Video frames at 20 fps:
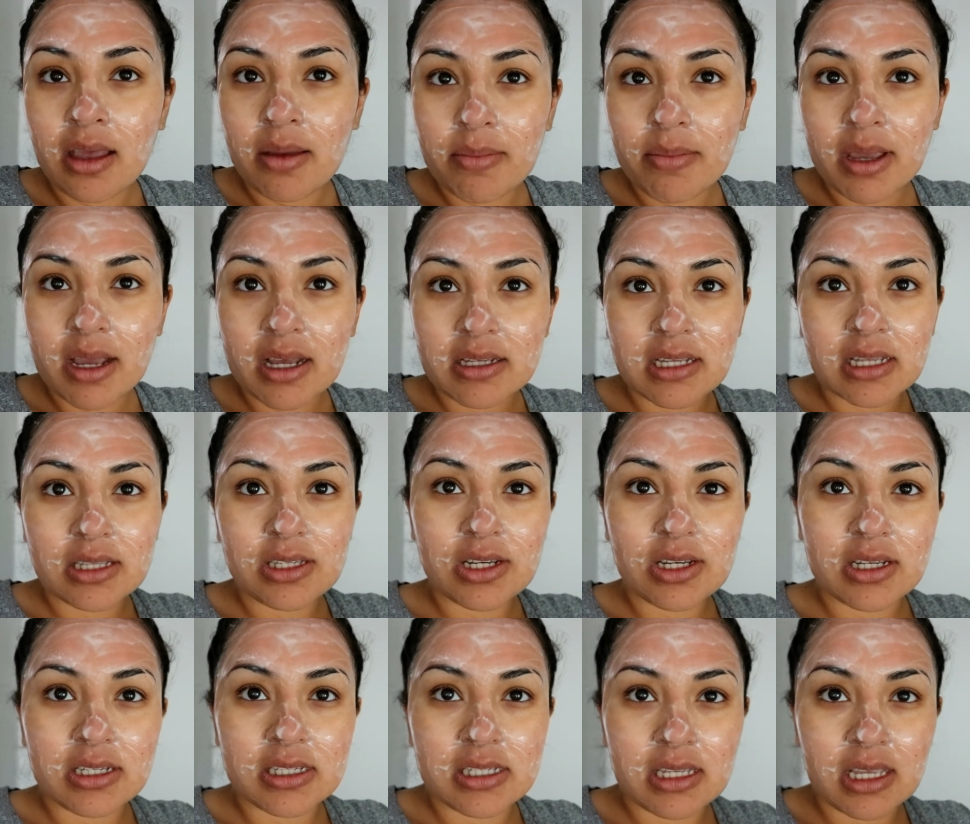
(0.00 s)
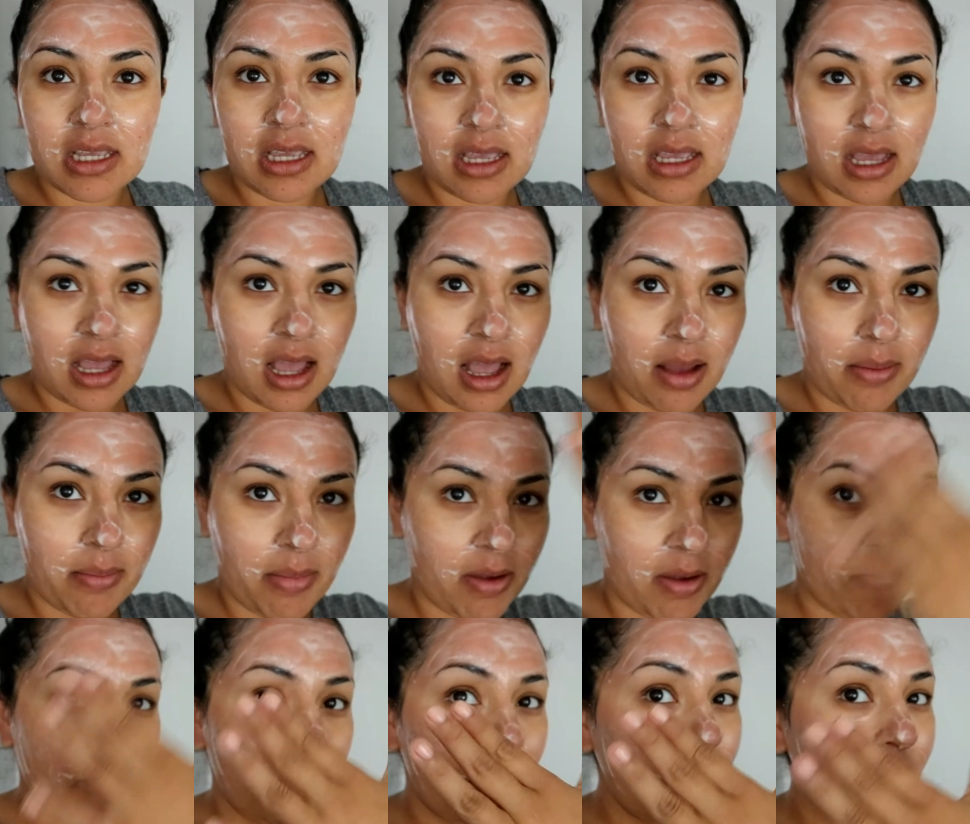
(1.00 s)
because as you can see, my
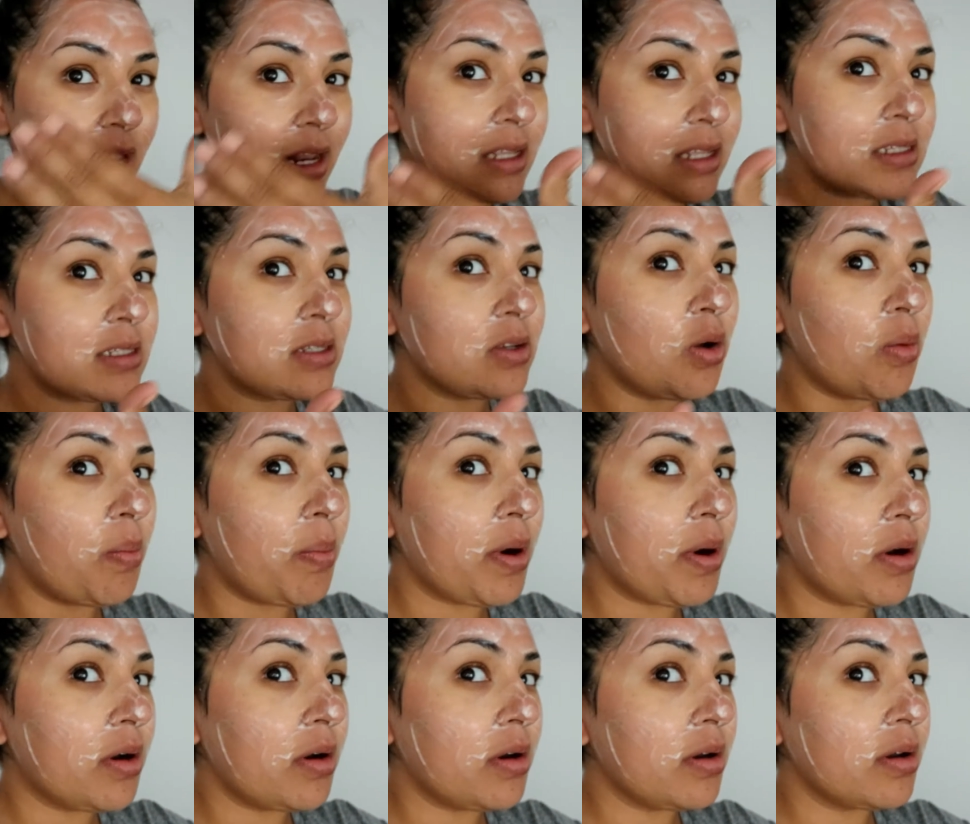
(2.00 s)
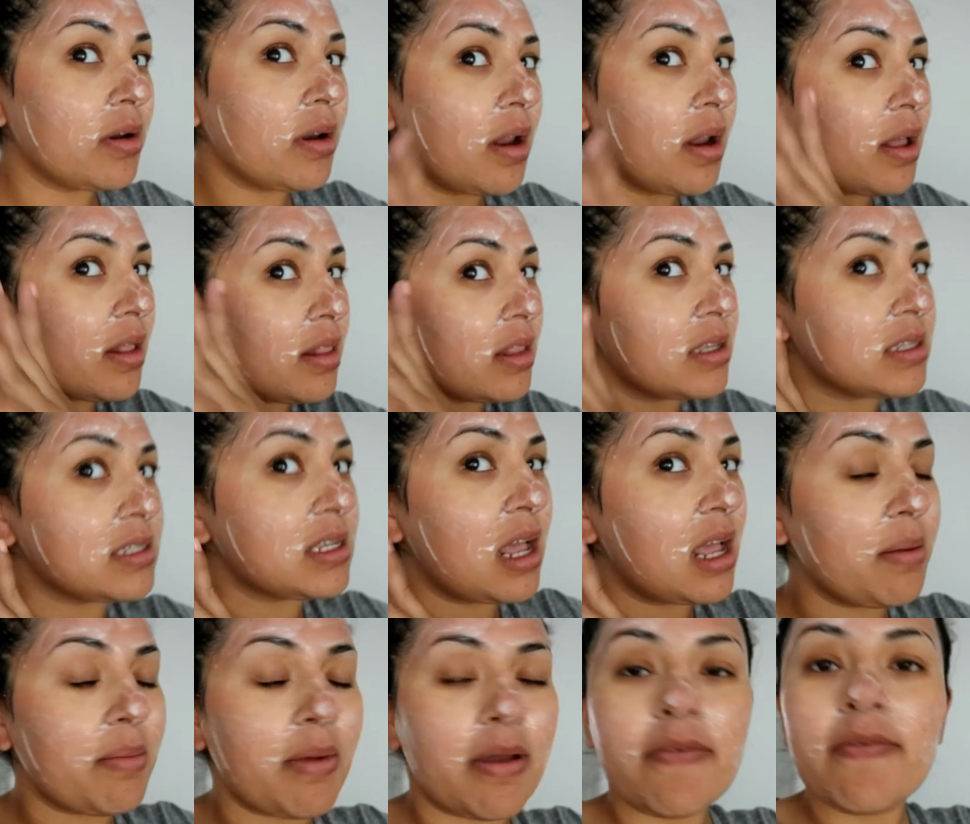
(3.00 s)
forehead is still burnt, the
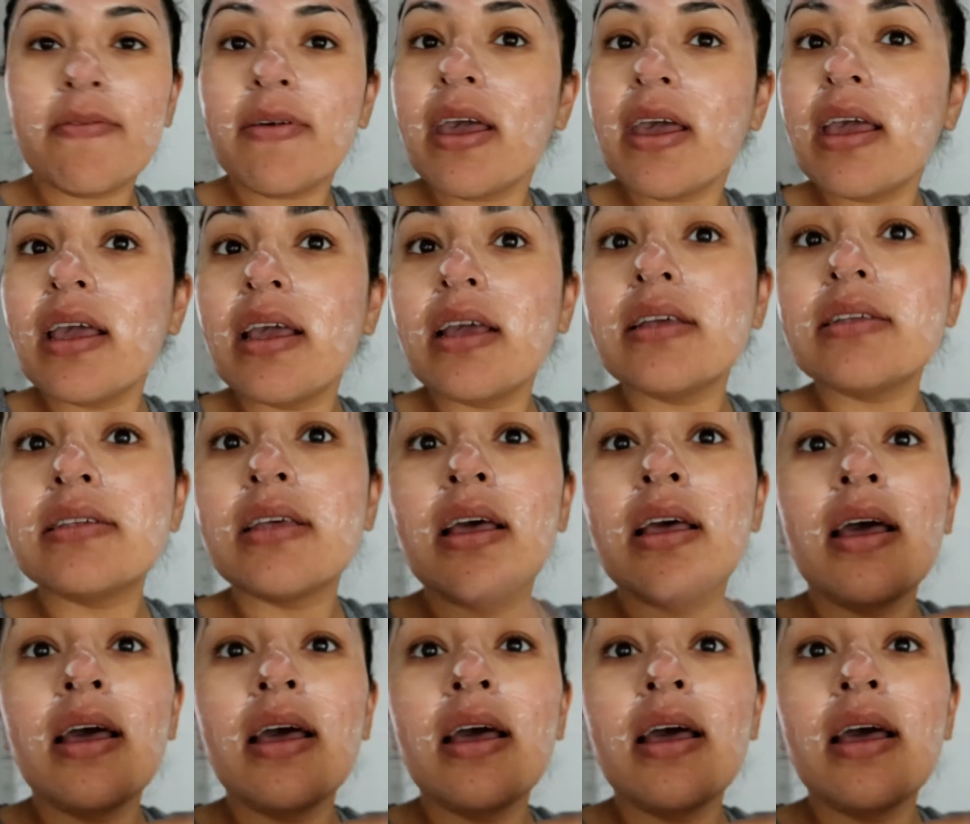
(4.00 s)
side of my face.